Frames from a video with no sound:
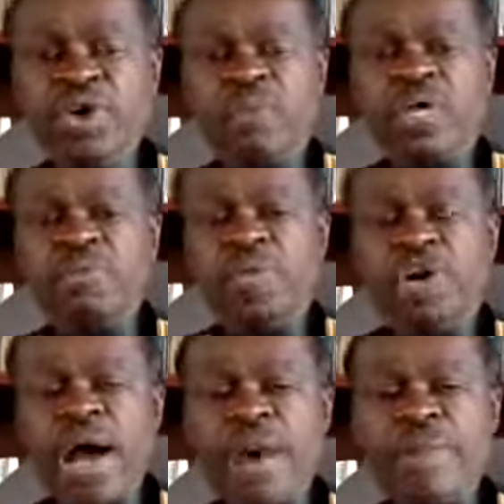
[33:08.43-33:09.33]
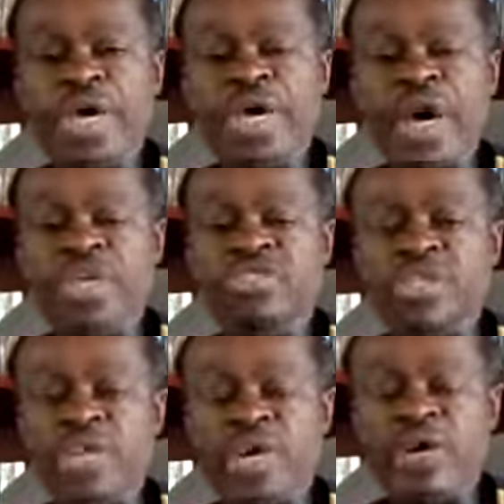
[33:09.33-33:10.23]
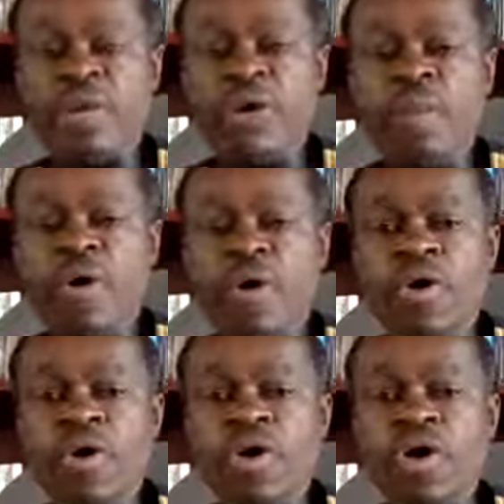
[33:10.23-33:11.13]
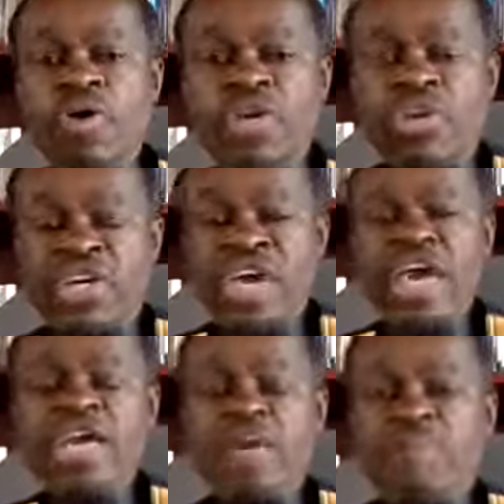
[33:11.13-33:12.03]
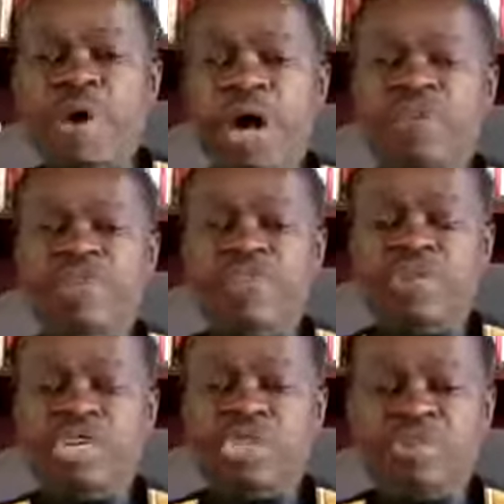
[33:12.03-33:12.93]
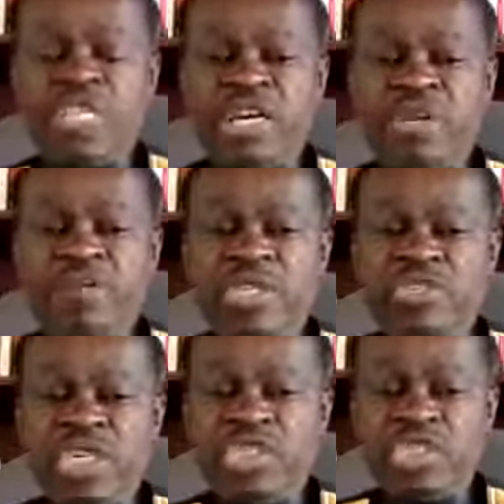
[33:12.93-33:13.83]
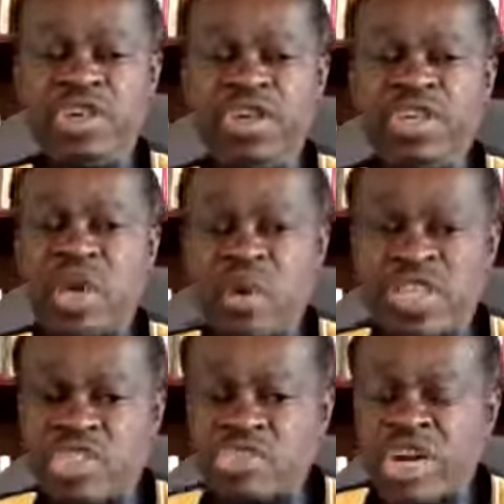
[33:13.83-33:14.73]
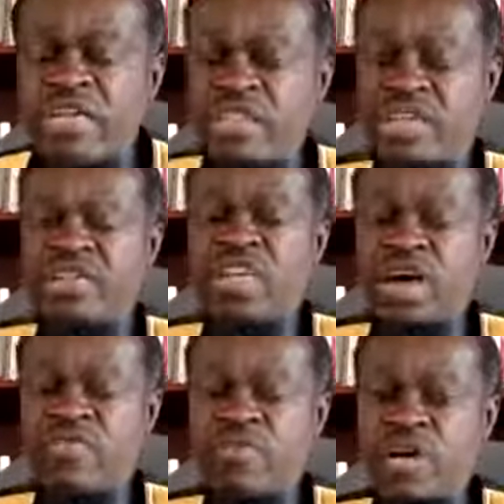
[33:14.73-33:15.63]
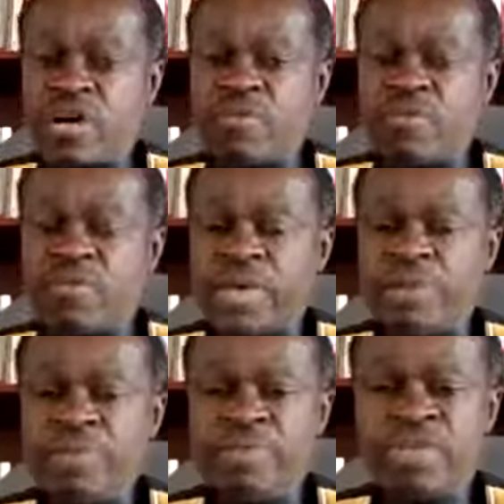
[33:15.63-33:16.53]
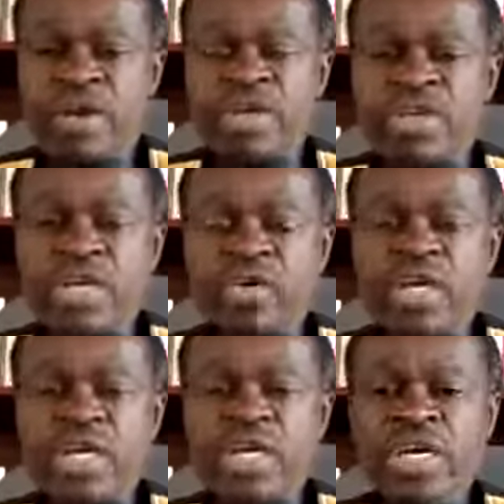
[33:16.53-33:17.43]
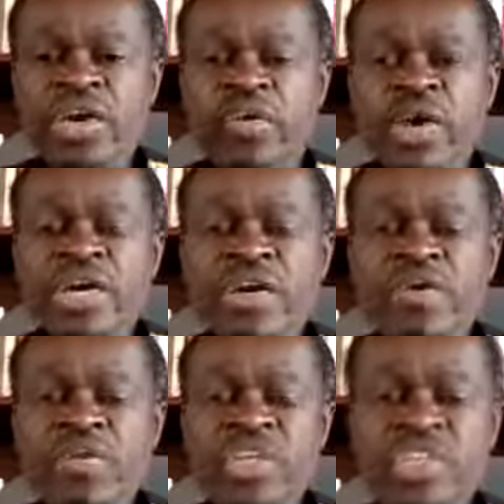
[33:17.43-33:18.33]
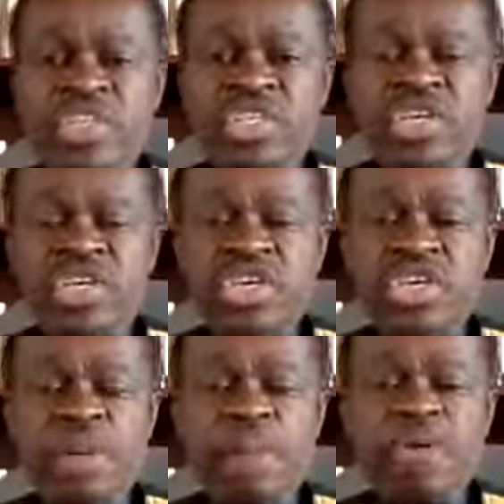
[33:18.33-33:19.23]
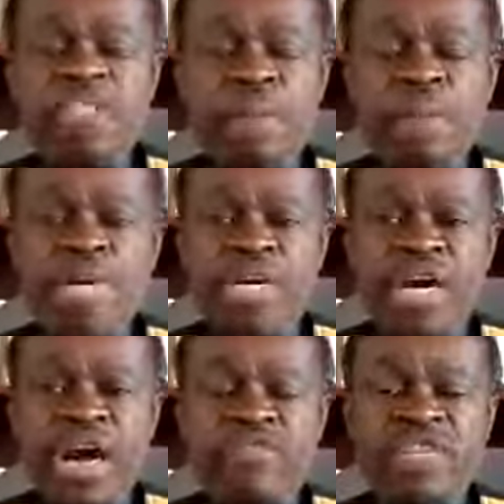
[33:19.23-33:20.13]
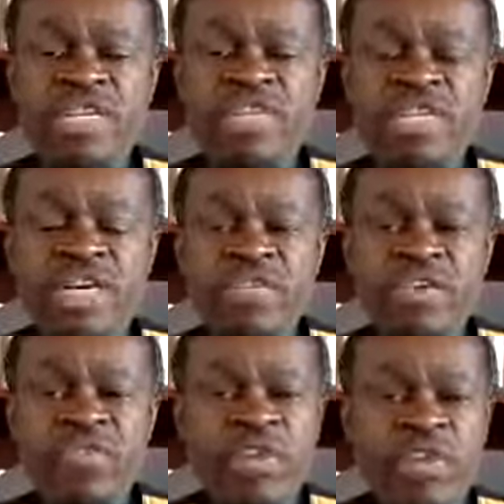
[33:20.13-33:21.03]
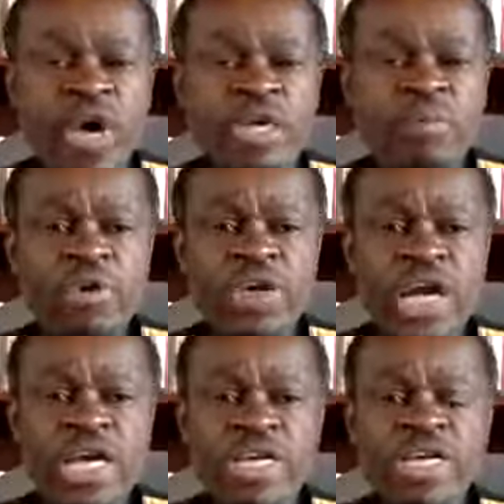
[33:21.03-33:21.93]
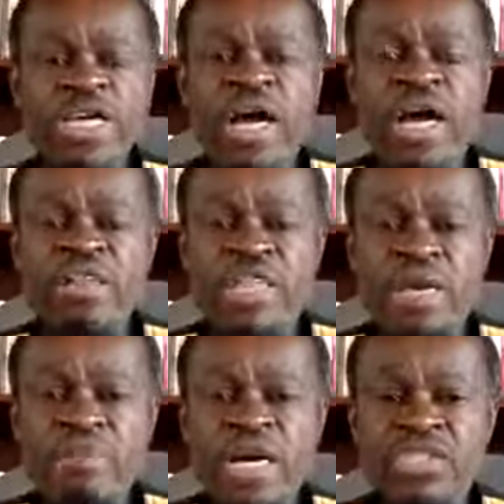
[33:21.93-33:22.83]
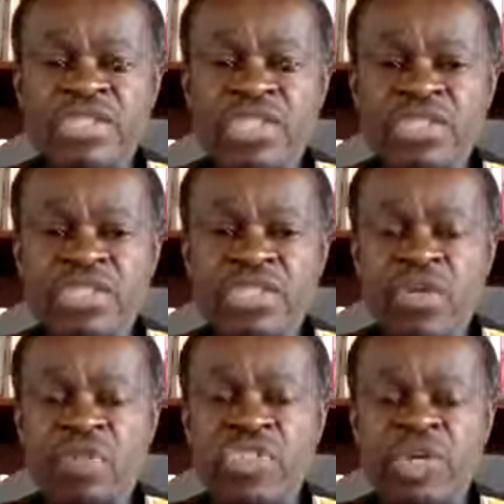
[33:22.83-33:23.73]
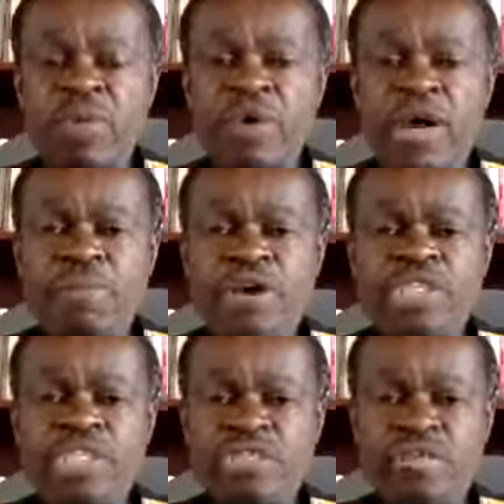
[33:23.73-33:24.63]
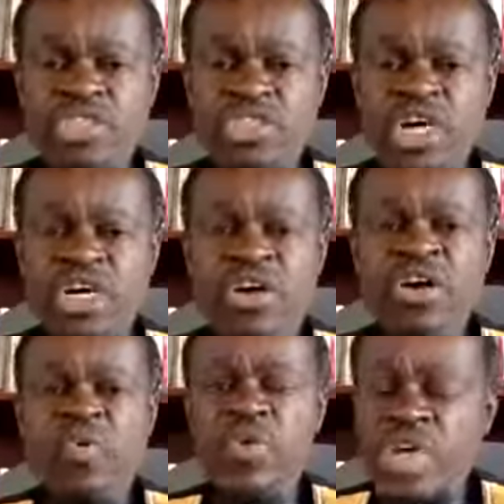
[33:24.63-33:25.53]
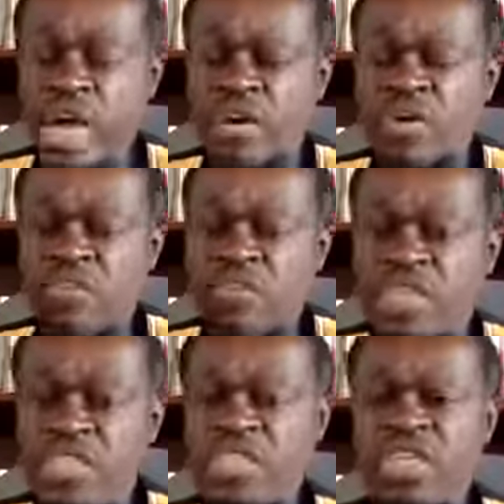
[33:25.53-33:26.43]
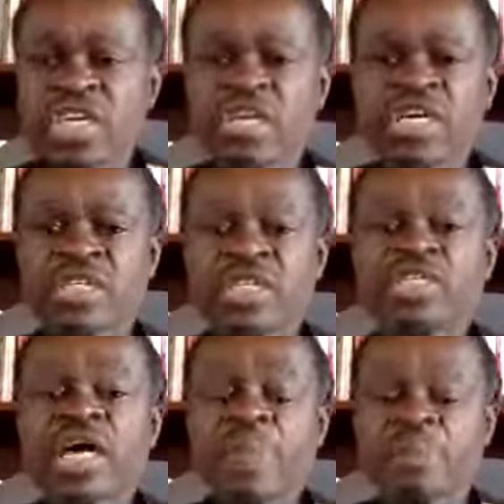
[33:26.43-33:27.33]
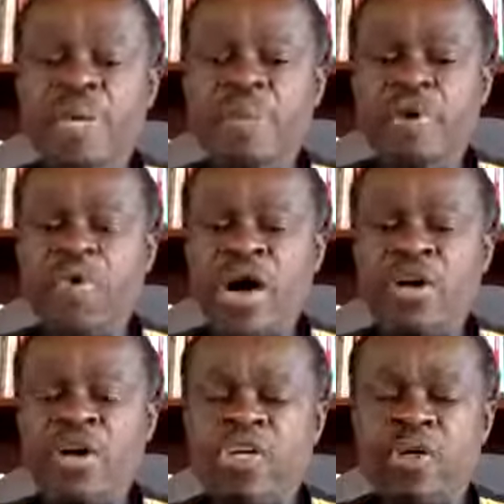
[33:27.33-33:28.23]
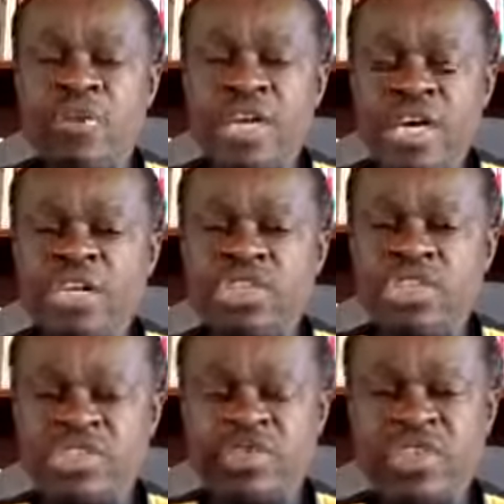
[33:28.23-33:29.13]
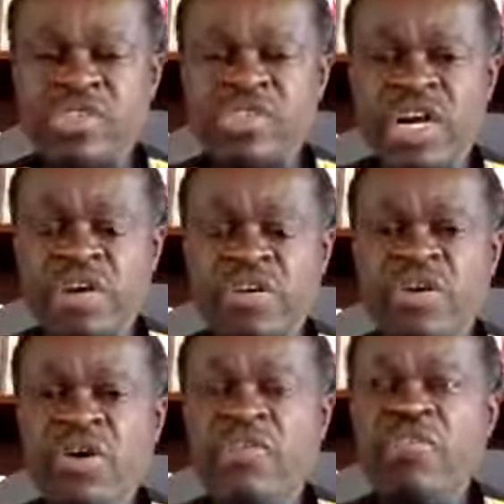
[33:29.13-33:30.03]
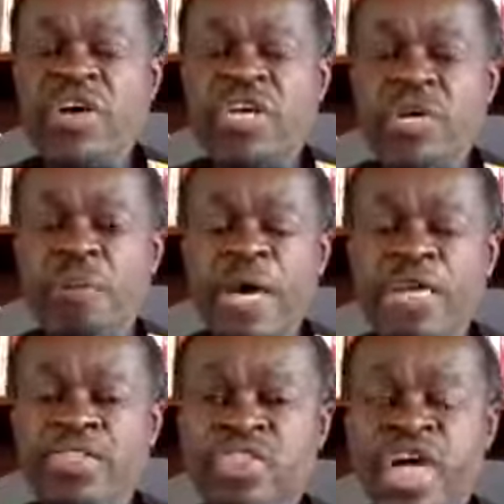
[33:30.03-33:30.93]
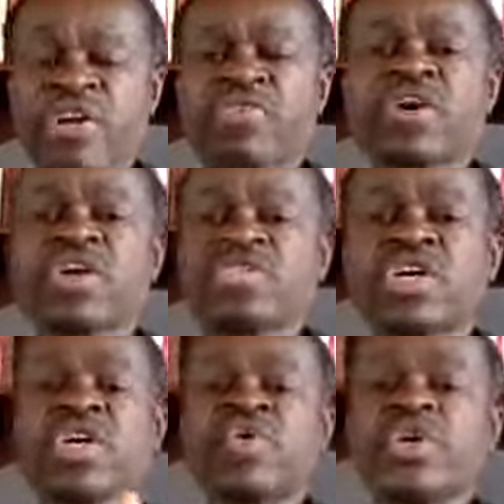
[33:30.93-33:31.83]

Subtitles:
Robert Mugabe and Joshua Nkomo regain power from the Smith administration, they will strengthen the African movement. And equally, when we see in Mozambique, after the death of Eduardo Mondlane and the emergence of Samora Moises Machel, we are convinced that these are people who are going to be the engines of the struggle for independence. And of course,